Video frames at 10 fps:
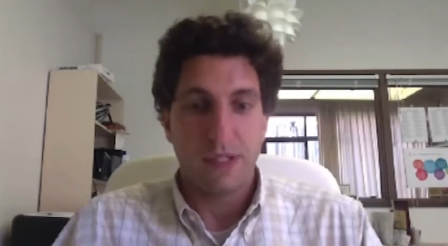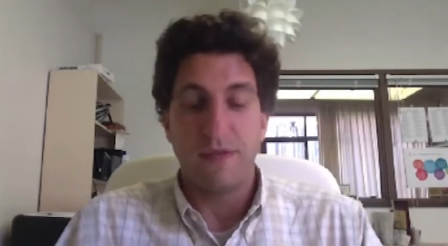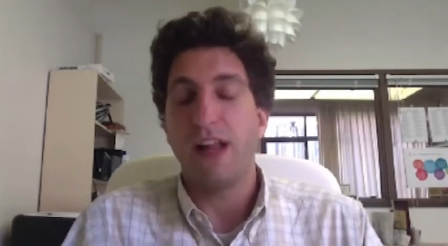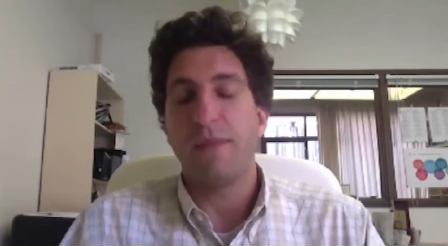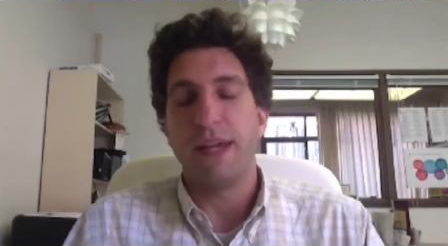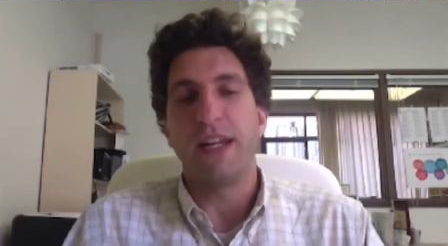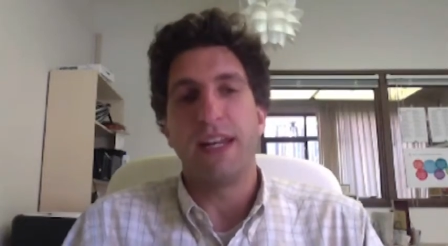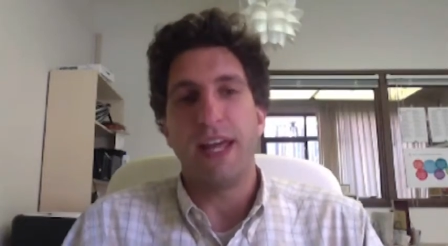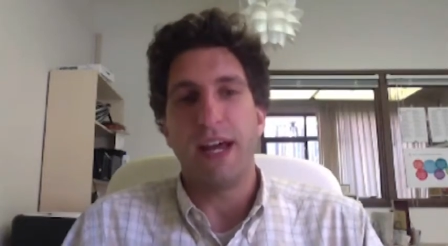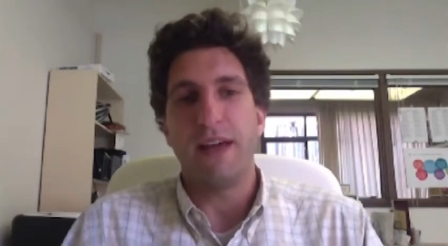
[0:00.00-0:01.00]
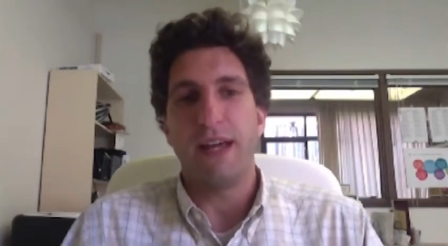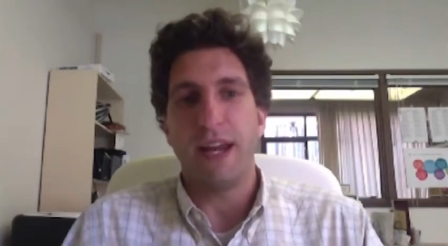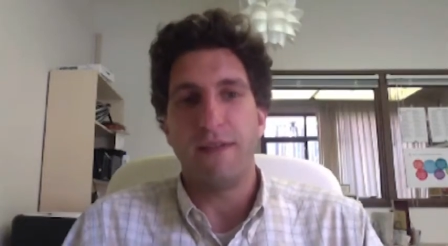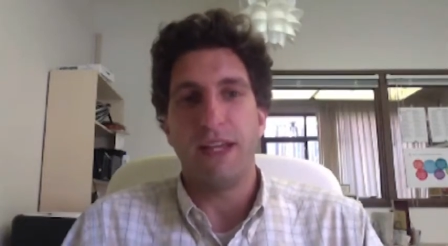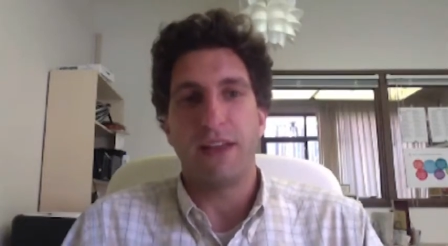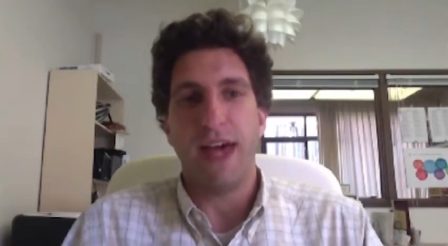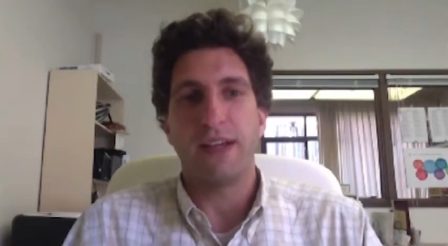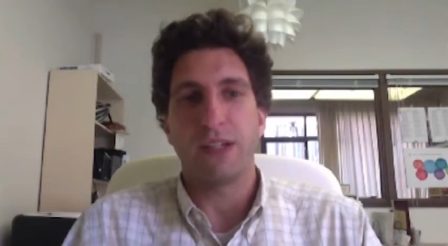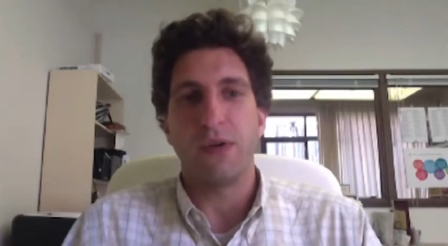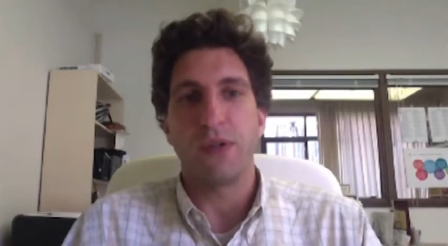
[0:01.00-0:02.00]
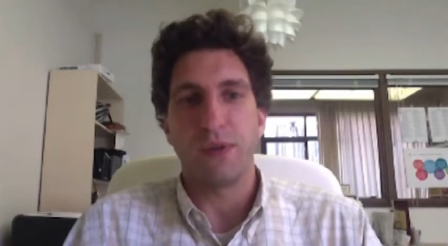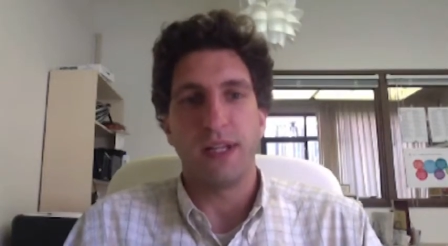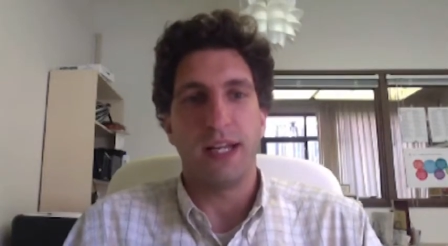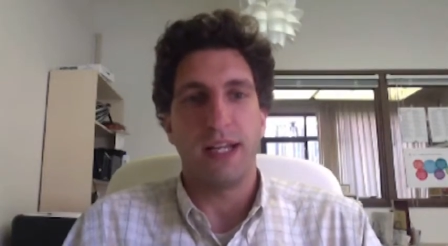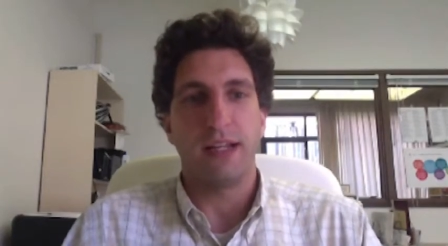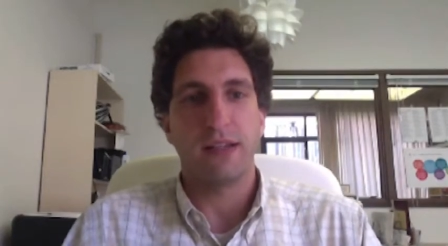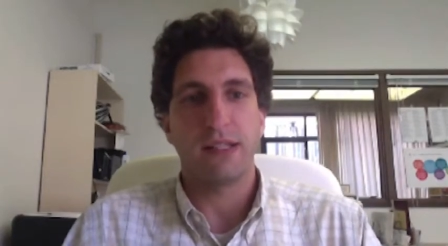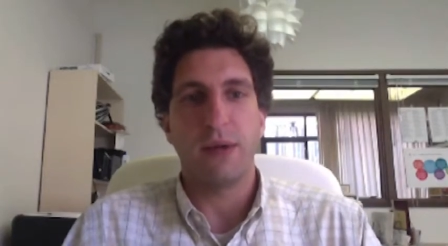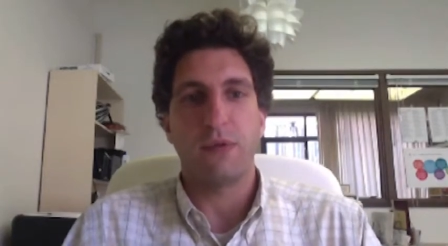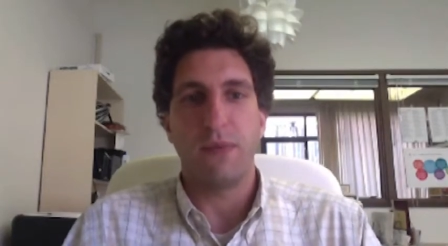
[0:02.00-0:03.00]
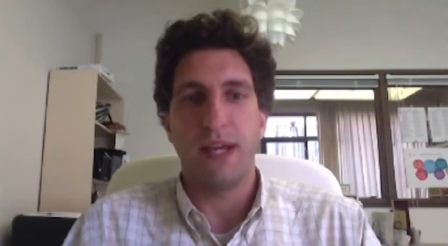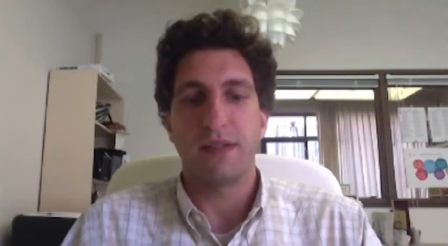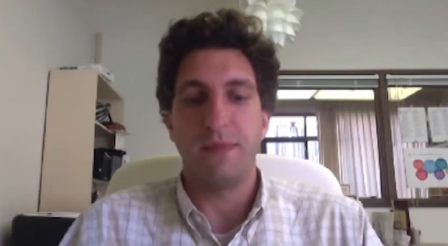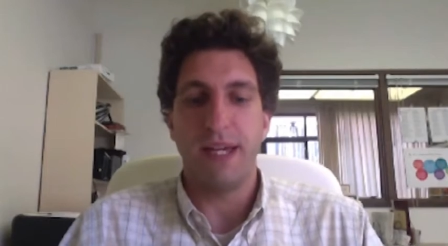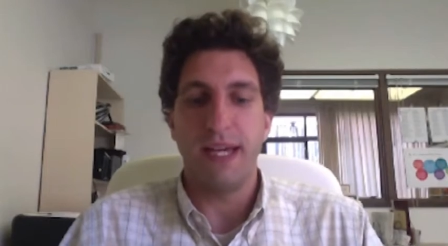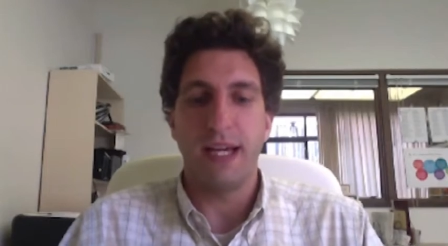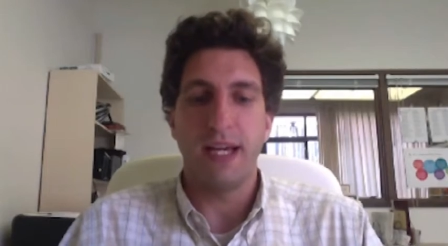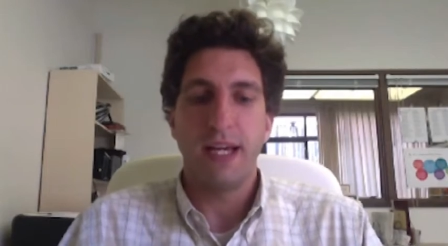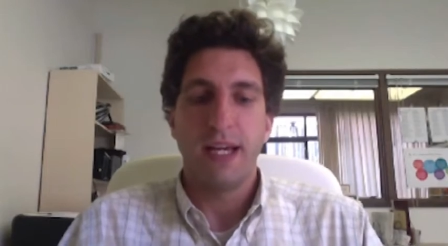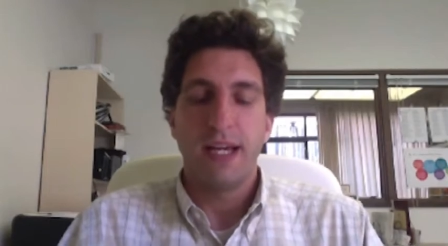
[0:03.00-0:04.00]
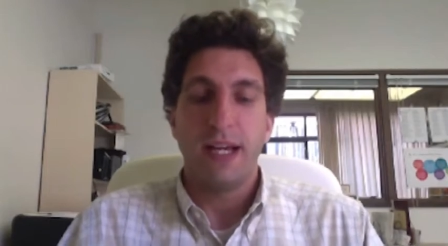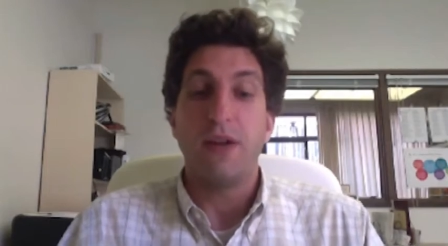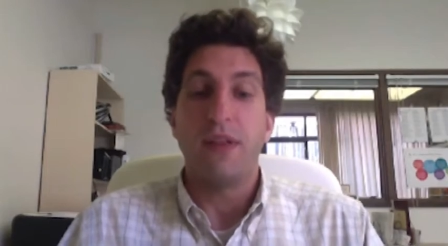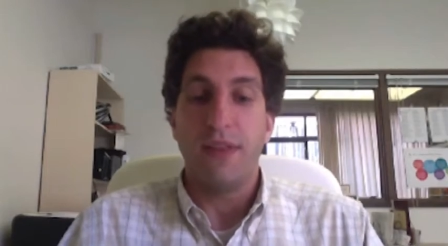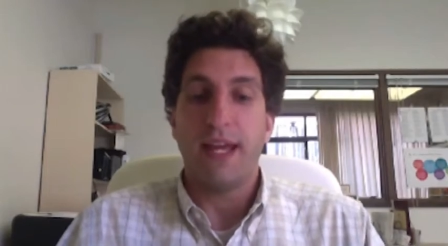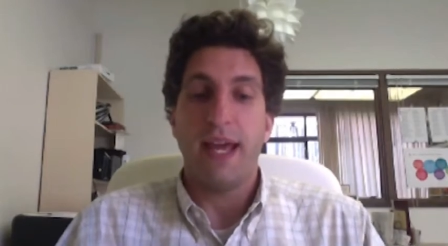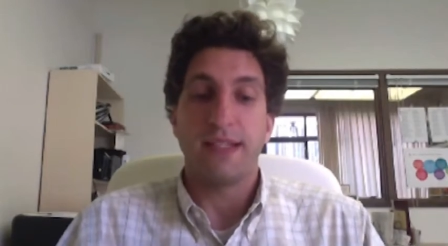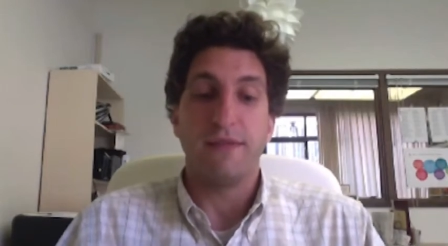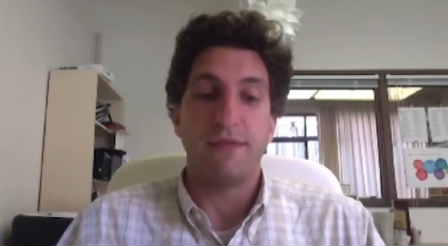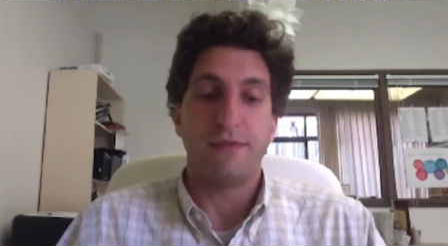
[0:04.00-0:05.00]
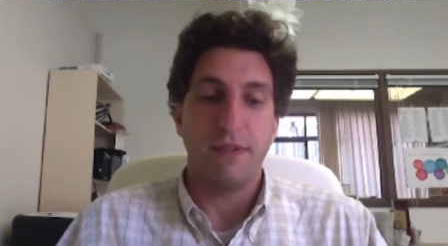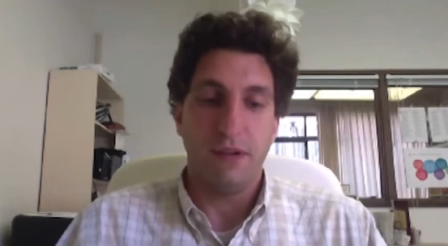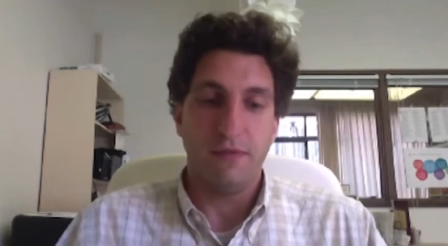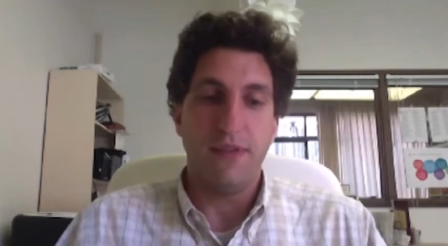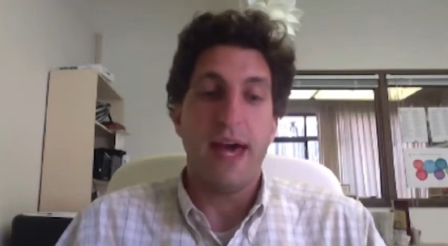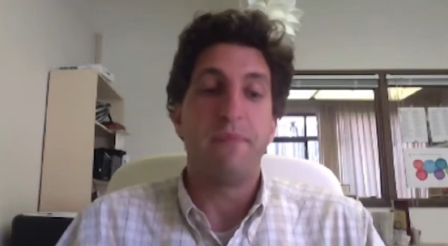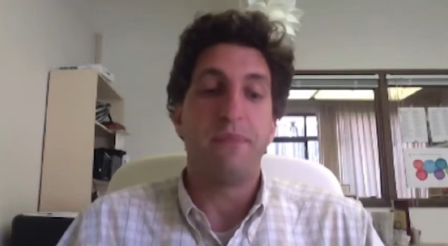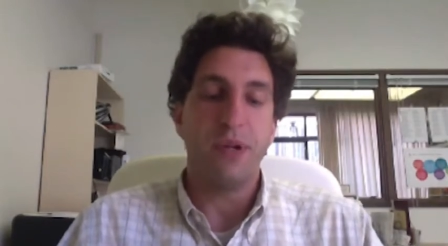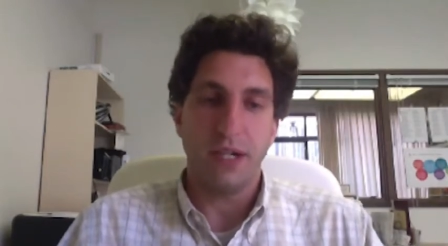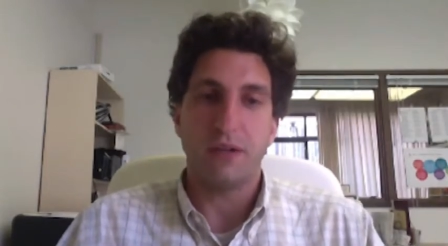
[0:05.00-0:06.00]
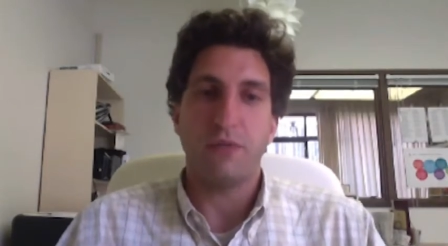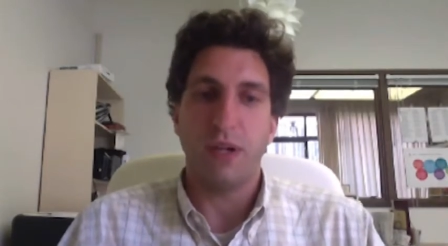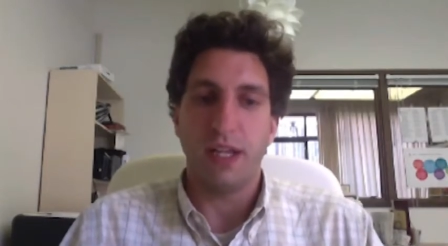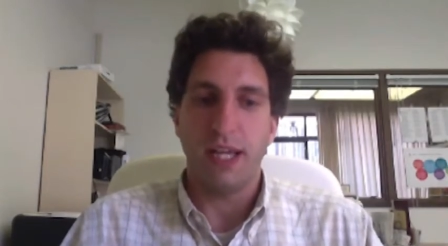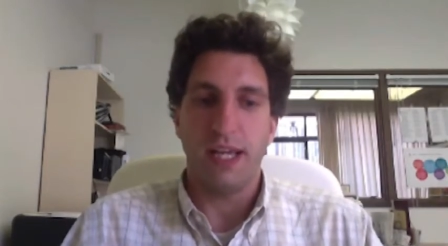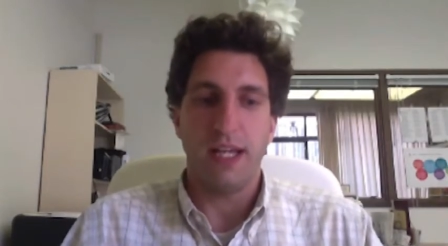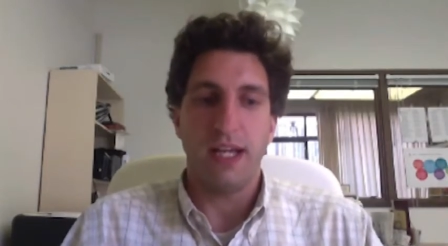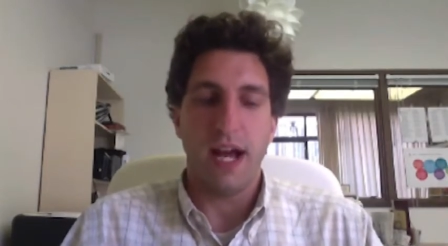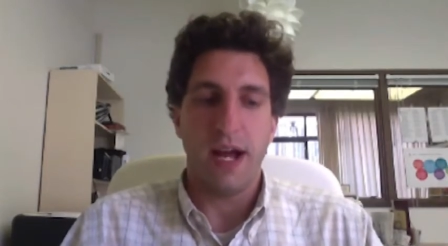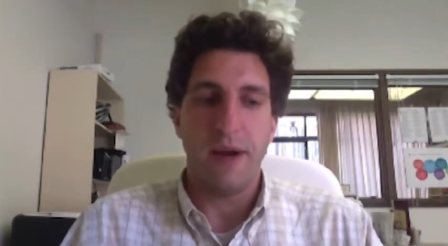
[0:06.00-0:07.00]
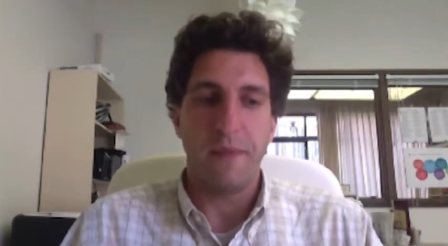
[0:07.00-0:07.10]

development, and I feel like that has always really stuck with me as being, in the case of that book, really